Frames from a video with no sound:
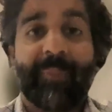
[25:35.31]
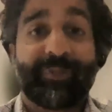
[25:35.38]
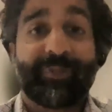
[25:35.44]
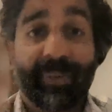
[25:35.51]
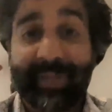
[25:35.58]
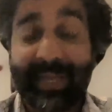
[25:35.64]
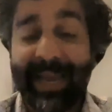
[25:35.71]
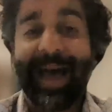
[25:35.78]

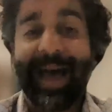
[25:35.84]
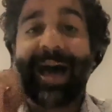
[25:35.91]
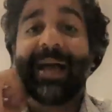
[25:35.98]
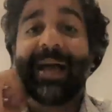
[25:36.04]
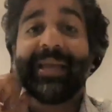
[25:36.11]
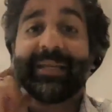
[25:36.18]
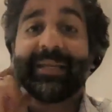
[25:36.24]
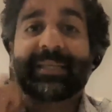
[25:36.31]
From the
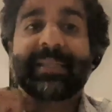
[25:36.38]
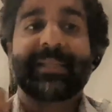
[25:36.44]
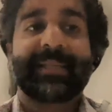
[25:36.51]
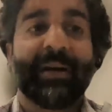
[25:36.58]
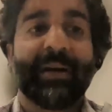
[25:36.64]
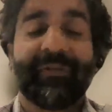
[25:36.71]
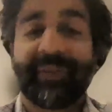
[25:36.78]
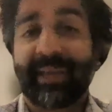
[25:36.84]
eye
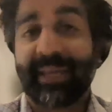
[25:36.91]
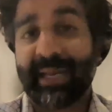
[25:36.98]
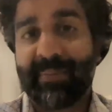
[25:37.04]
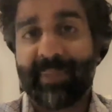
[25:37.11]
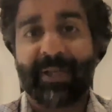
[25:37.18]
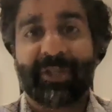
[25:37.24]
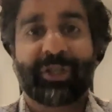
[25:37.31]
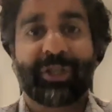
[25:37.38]
itself, again, I
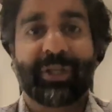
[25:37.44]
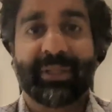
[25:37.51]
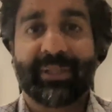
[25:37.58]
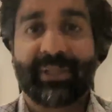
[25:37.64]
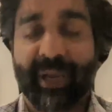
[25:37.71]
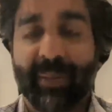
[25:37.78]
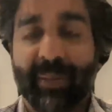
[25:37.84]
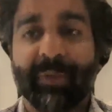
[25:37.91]
mentioned
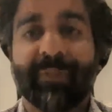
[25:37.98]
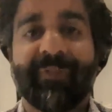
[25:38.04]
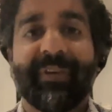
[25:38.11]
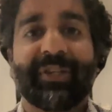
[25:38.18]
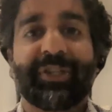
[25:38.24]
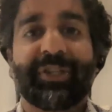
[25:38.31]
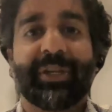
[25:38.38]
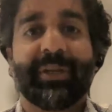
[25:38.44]
double
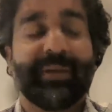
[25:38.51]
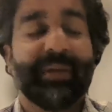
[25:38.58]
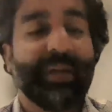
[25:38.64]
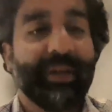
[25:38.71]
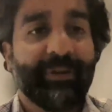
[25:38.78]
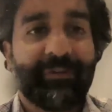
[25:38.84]
vision,